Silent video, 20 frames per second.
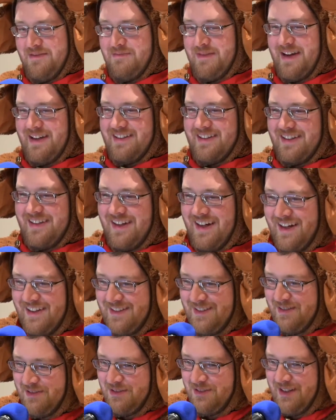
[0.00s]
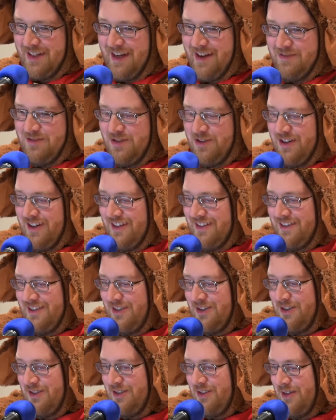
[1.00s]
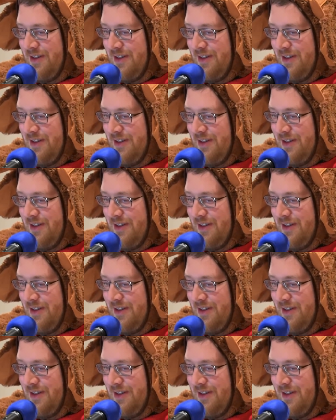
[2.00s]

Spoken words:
amazing costumes we got for you, too. So,